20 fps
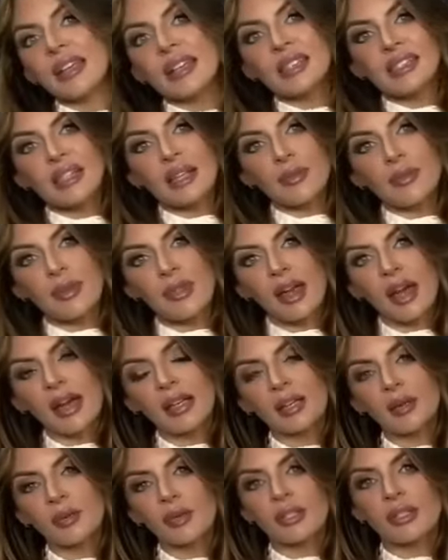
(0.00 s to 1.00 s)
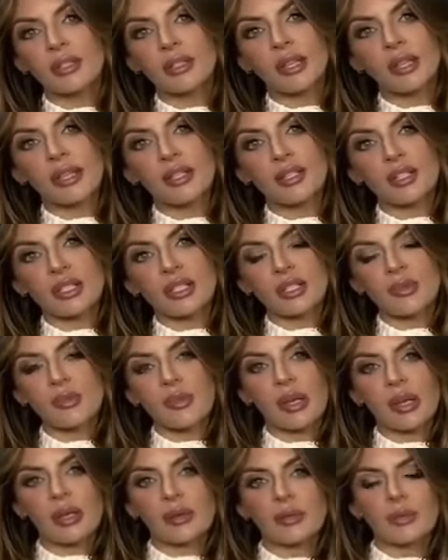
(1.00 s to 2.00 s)
some of that, and it will delay you just a
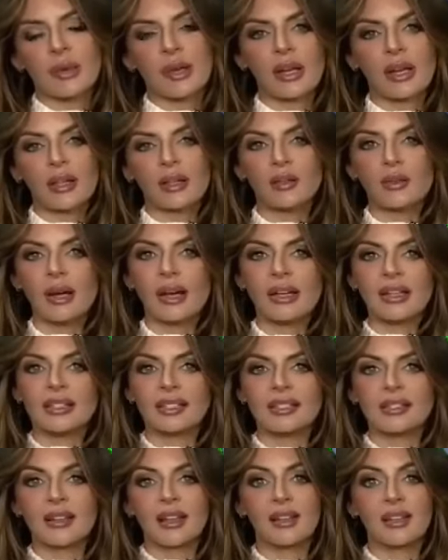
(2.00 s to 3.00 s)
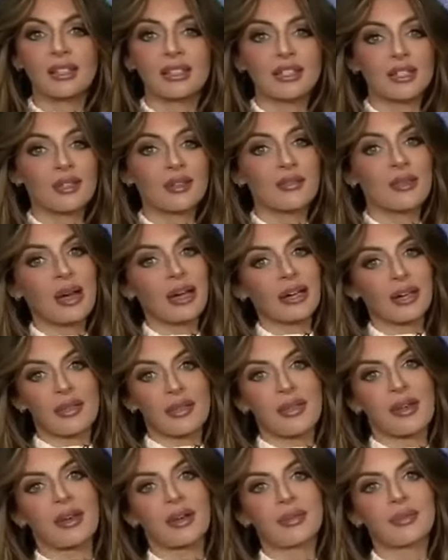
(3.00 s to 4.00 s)
bit. But otherwise, it's not looking too bad out
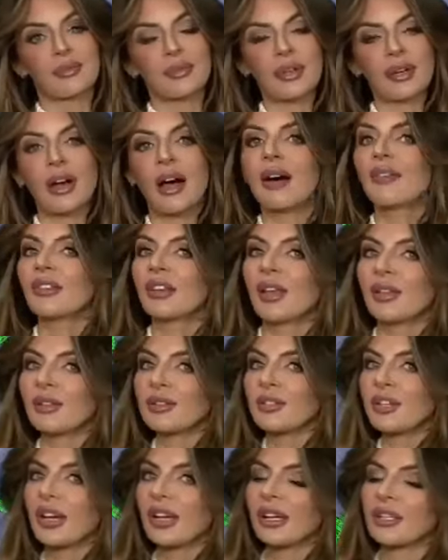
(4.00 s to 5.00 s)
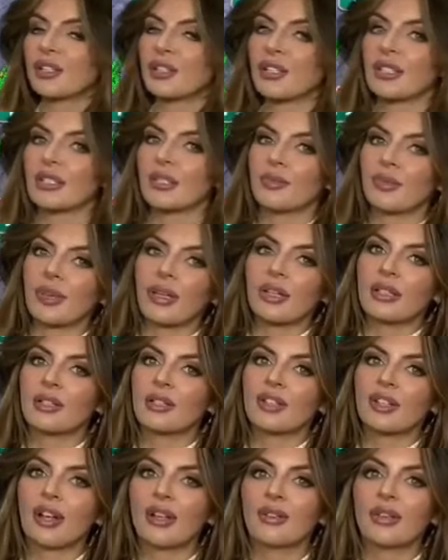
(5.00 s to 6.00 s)
there. We'll have another check in just a bit.
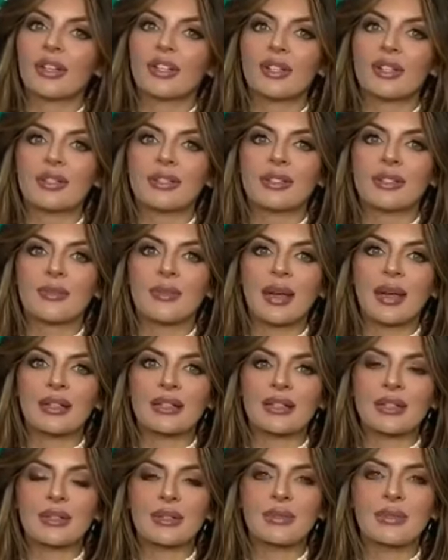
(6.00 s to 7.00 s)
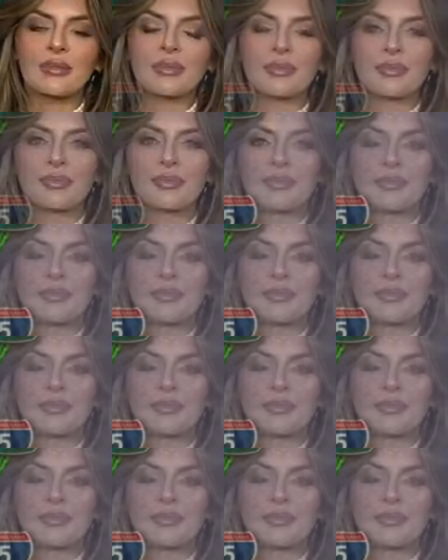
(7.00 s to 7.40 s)
John, Rachel, I'll send it back to you. You're trying to